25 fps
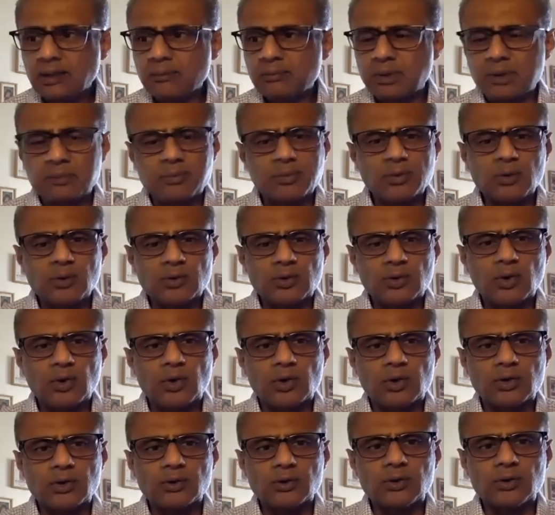People who
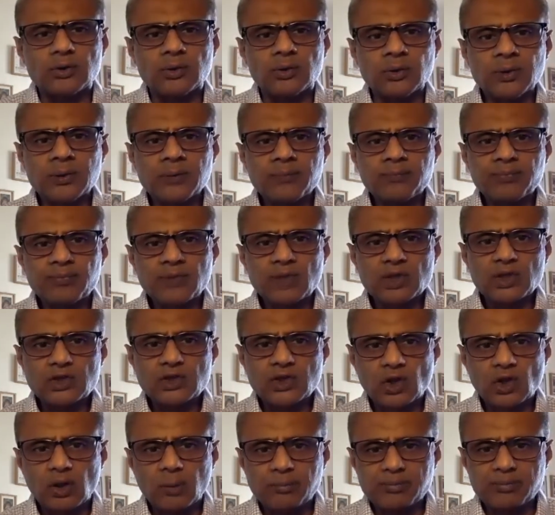go to
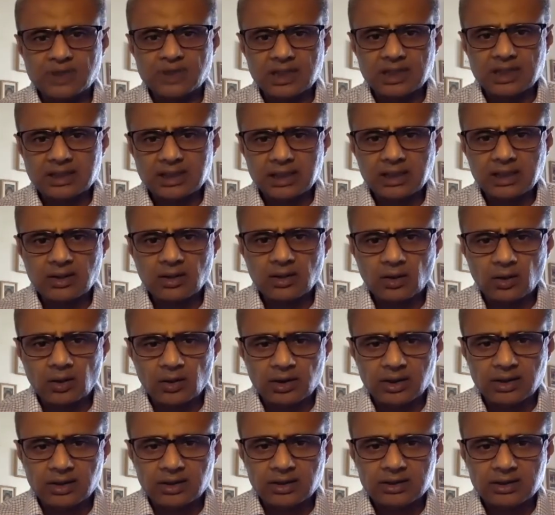shops and take
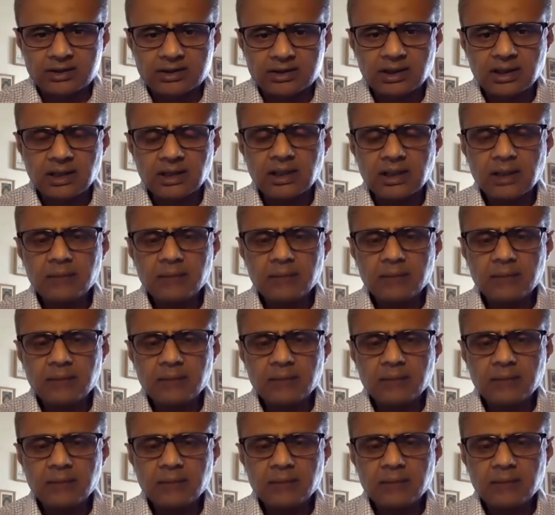orders.